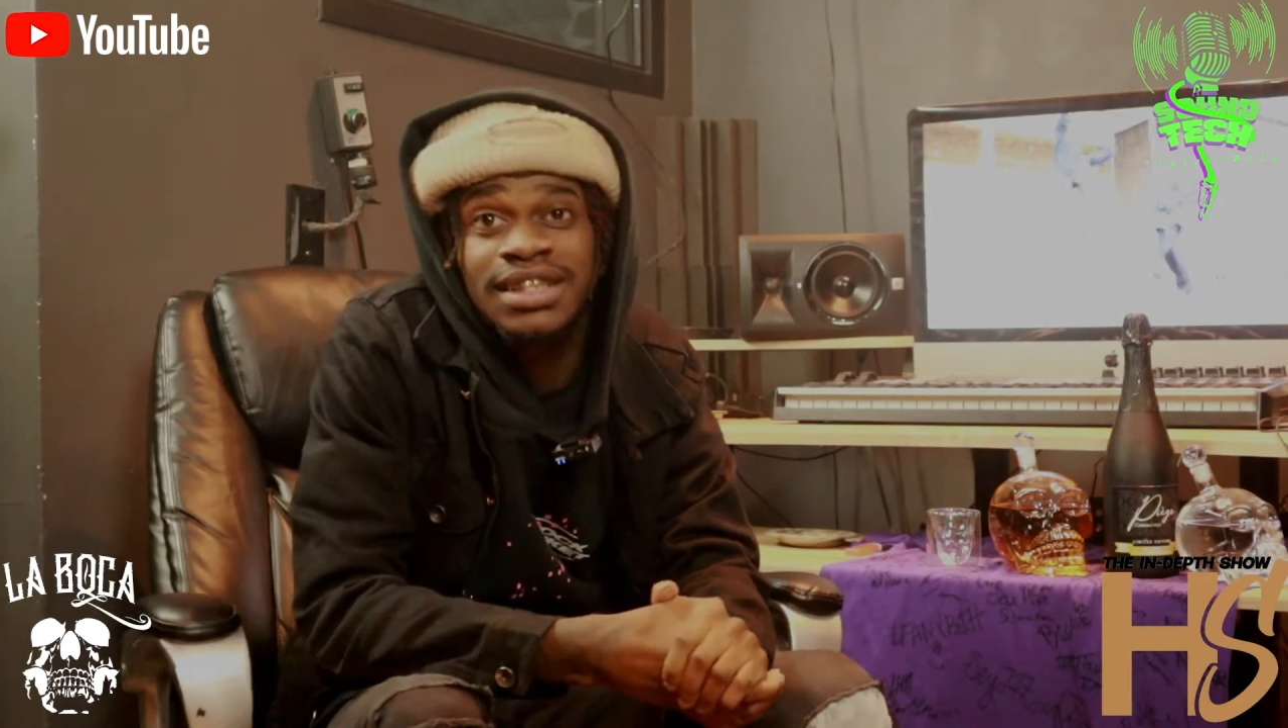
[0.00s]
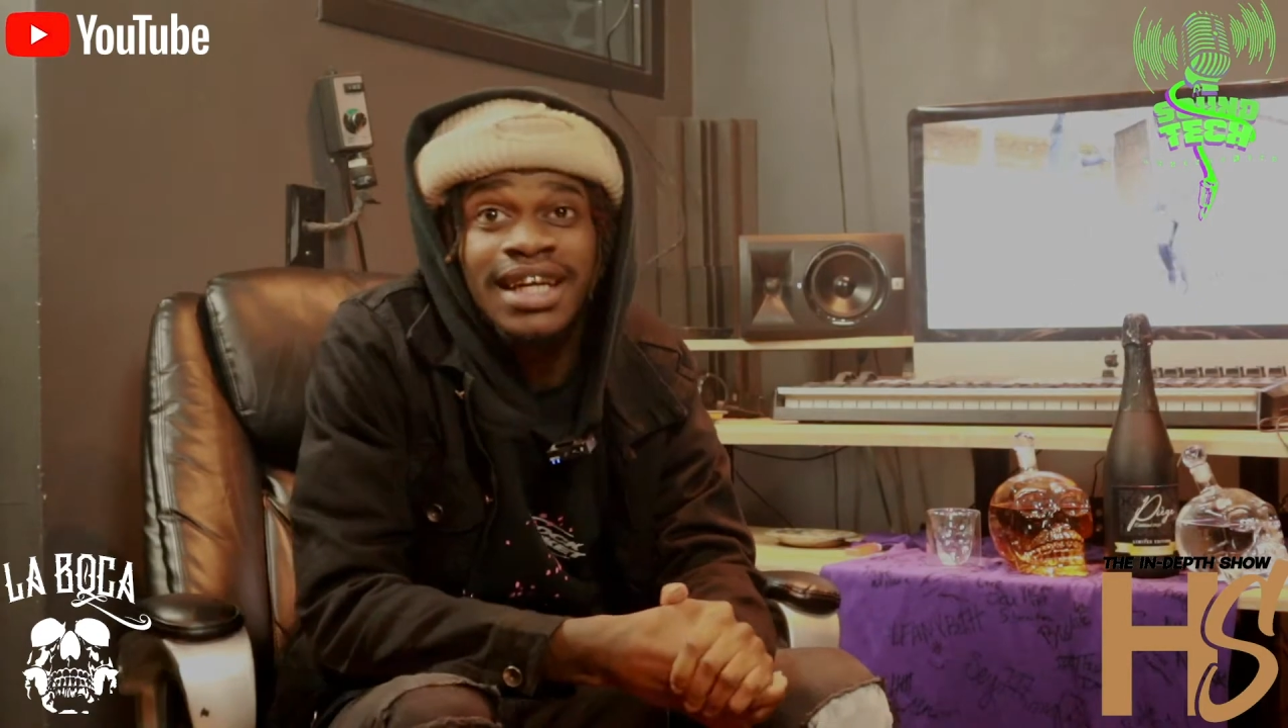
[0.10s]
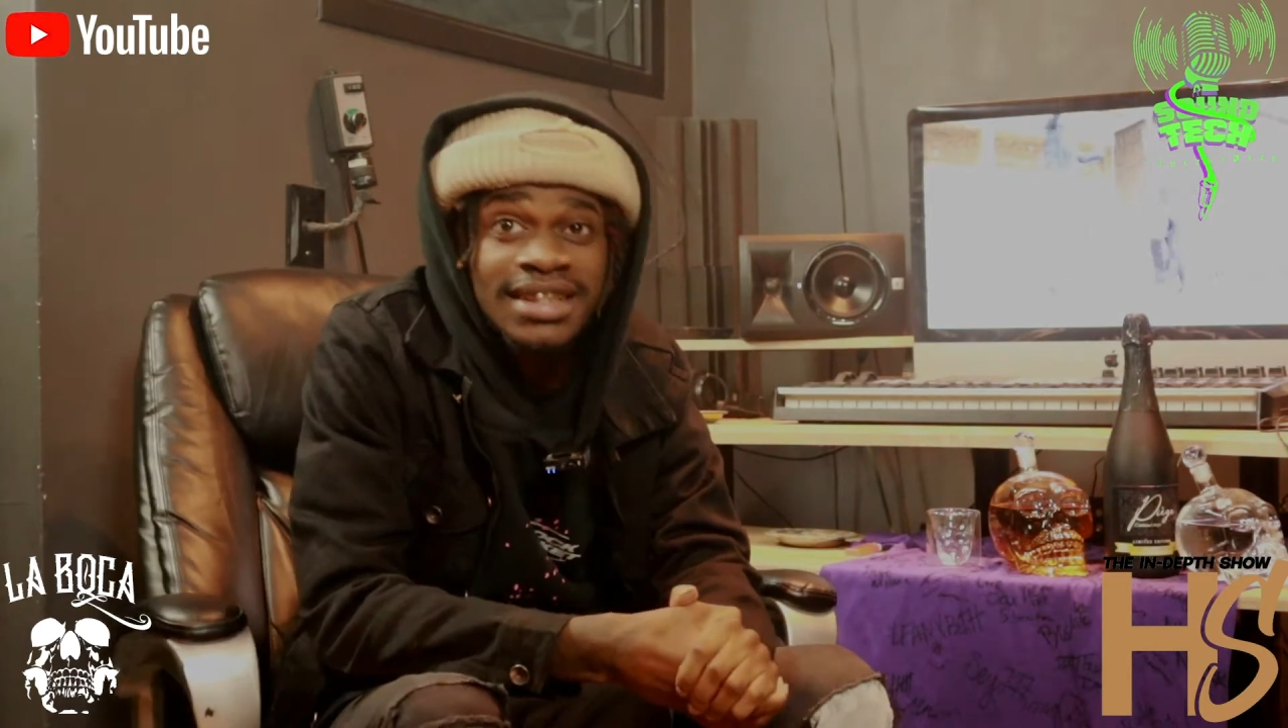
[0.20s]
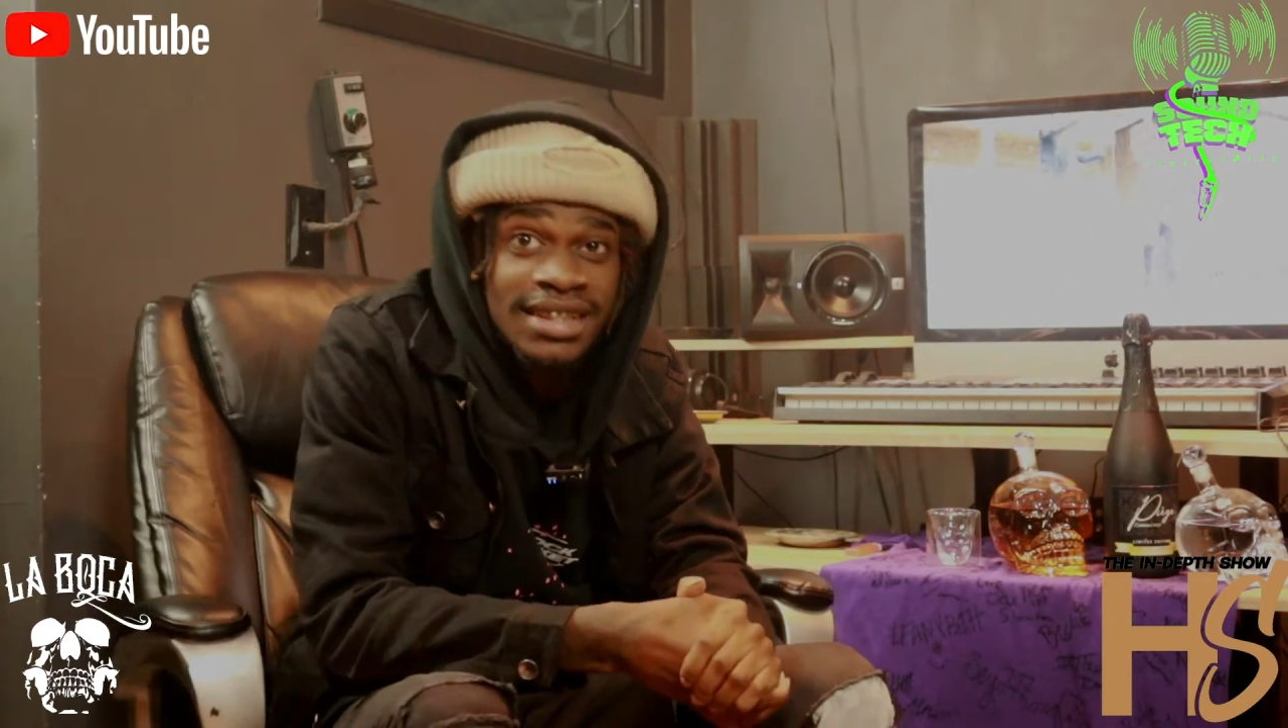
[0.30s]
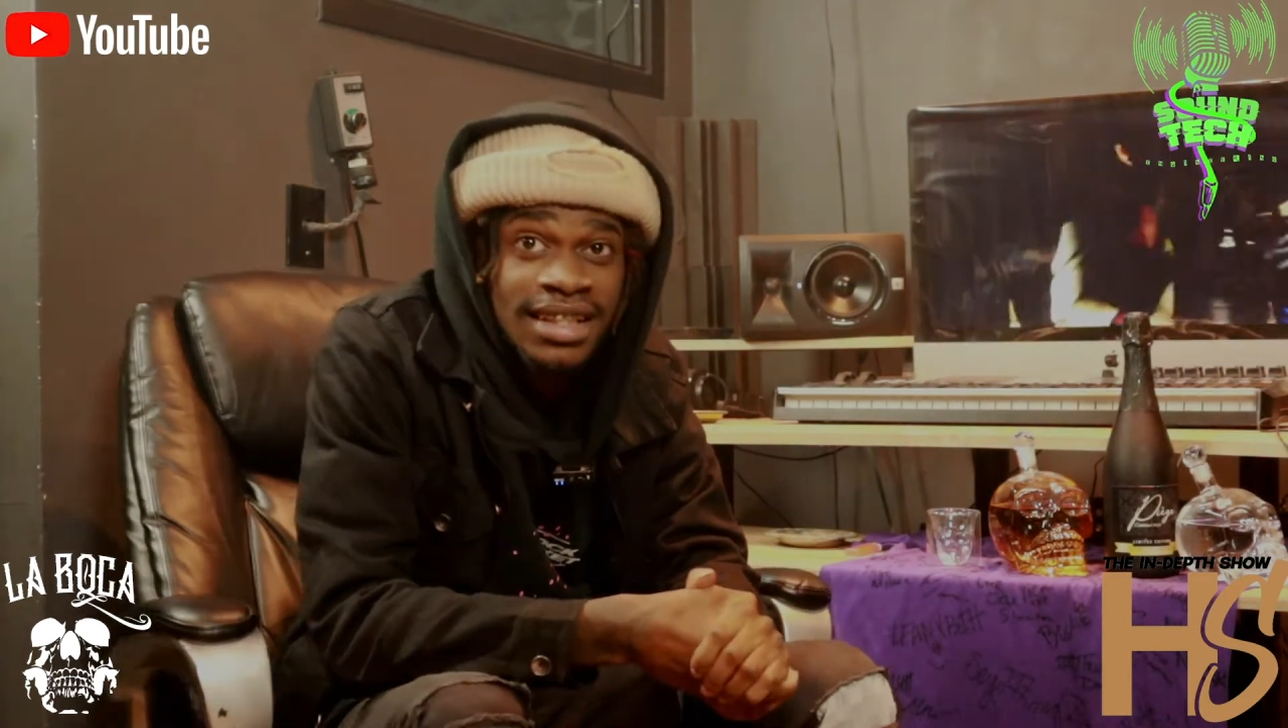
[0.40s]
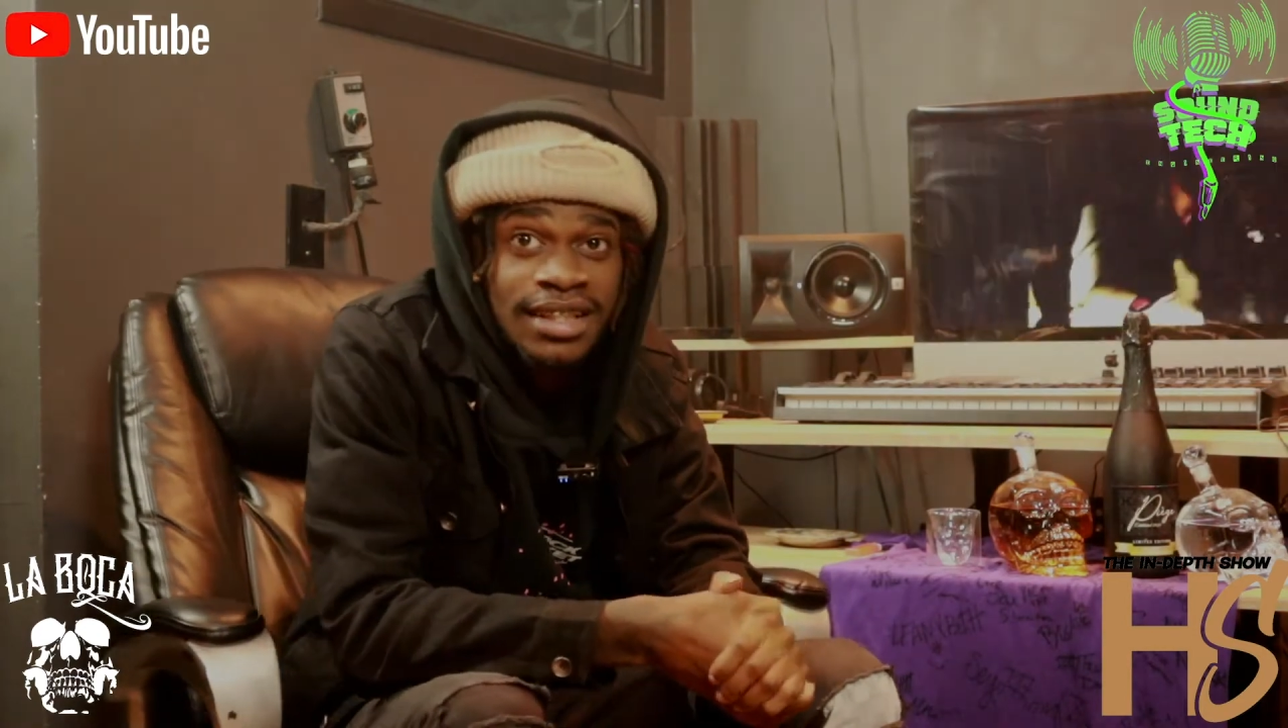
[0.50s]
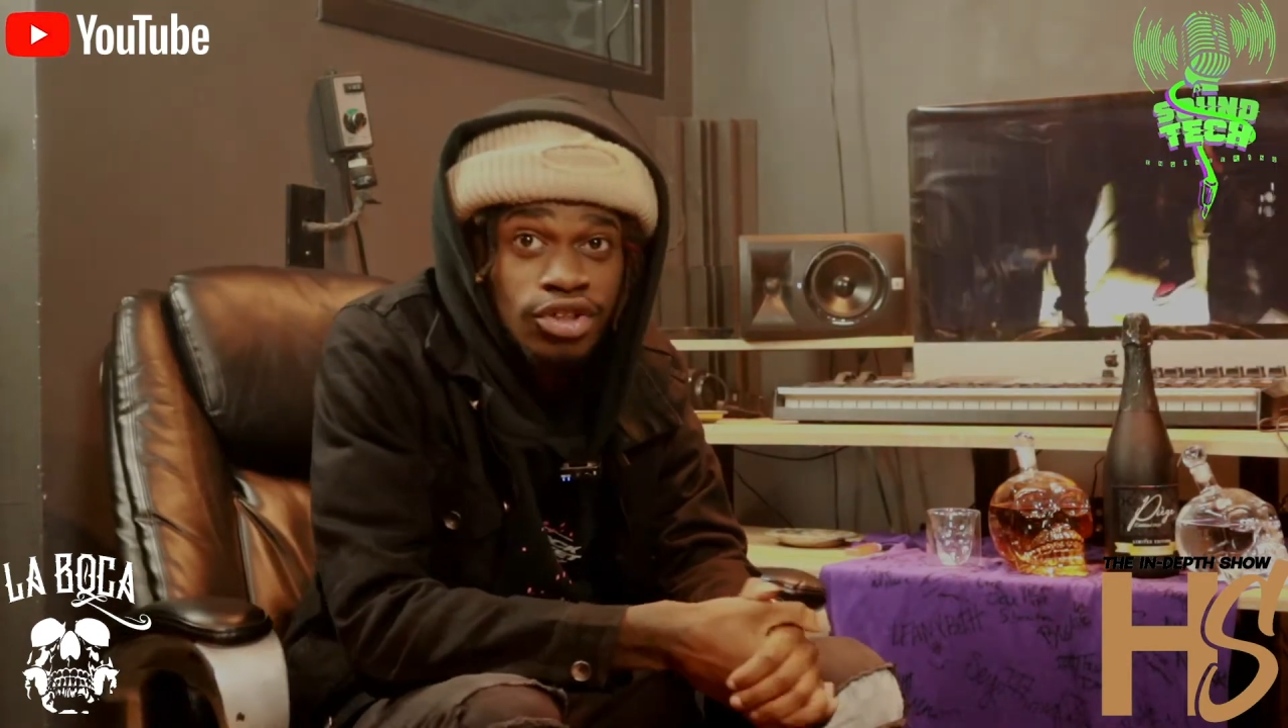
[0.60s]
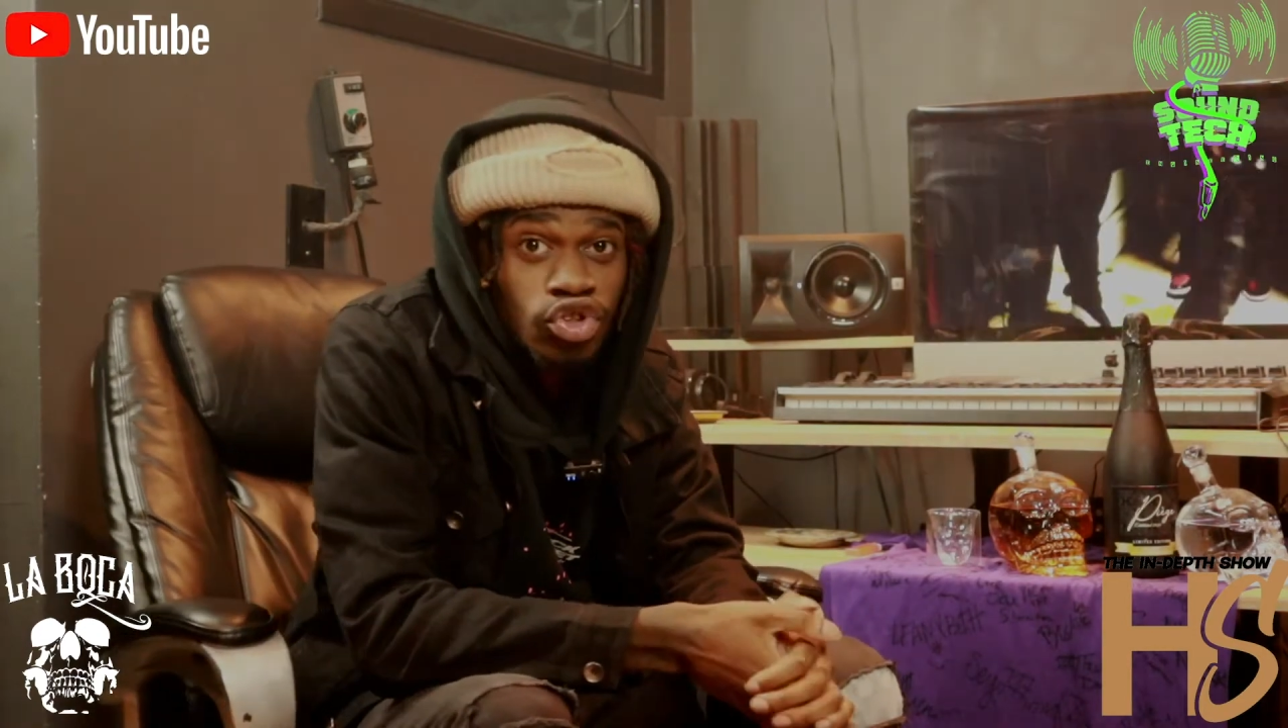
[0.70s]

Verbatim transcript: 19,